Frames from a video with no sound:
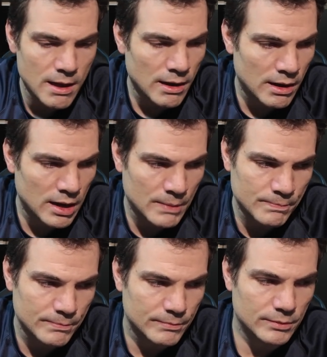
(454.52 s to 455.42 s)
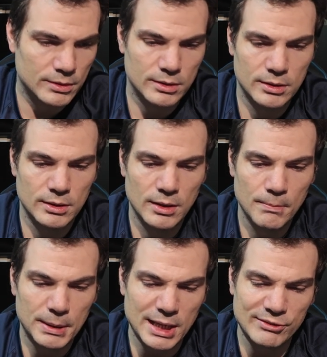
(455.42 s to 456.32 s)
But
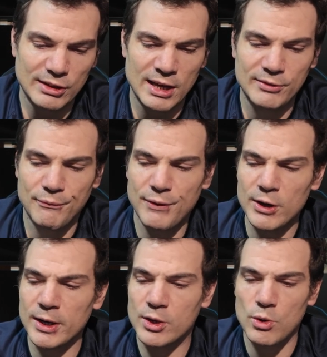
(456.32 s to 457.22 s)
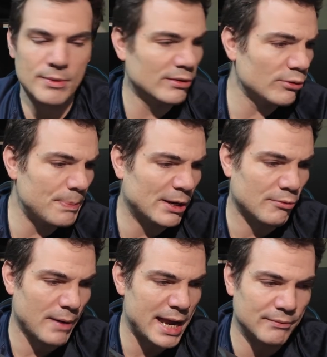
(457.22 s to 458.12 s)
it's very cool, and this would be
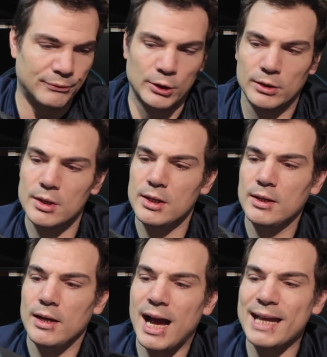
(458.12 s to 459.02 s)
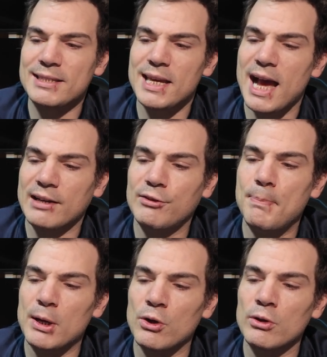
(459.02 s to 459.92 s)
great for
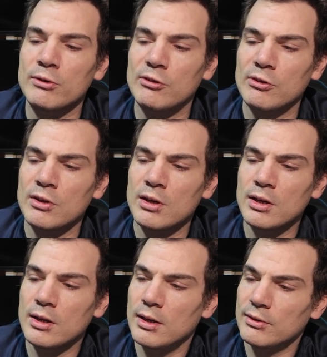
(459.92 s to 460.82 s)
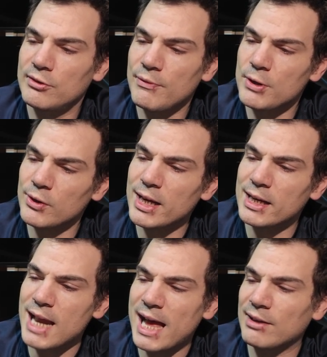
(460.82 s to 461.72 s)
ITX builds. It's definitely a
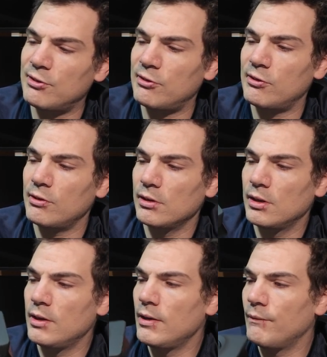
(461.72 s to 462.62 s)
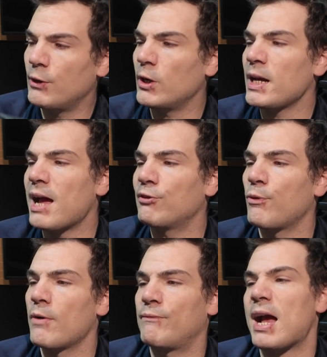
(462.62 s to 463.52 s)
nice, very nice
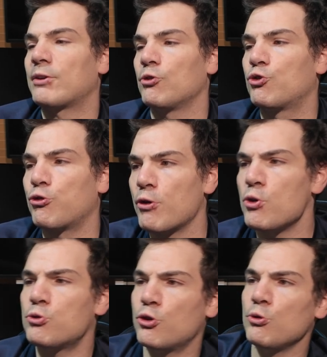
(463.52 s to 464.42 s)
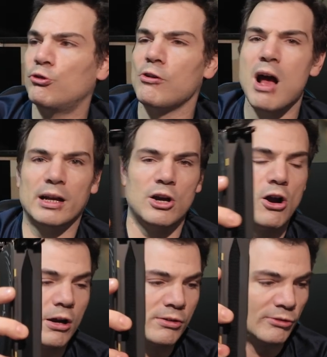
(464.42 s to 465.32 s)
form factor. True 2-slot
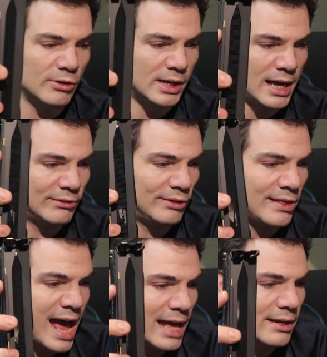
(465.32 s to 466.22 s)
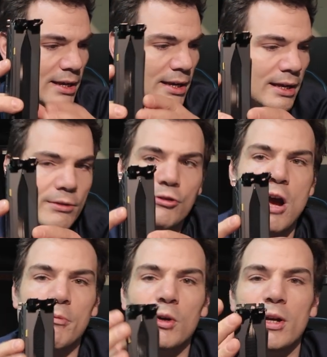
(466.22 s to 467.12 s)
card, so you can kind of see that. There's
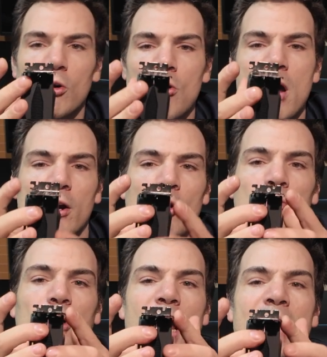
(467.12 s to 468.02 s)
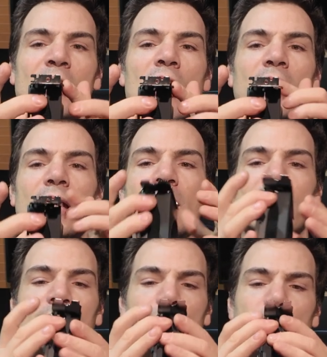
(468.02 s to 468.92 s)
not really a whole lot of overhang on it. It
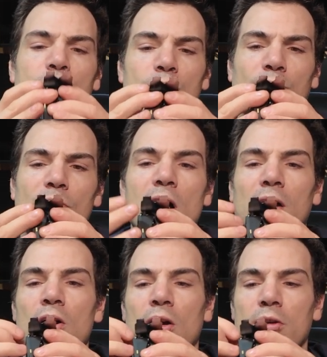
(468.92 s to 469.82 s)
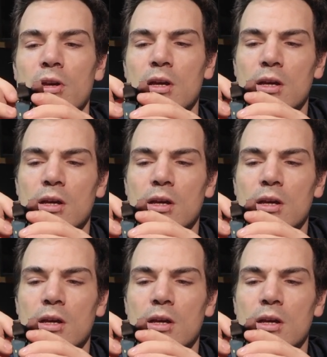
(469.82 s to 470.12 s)
is a true 2-slot card.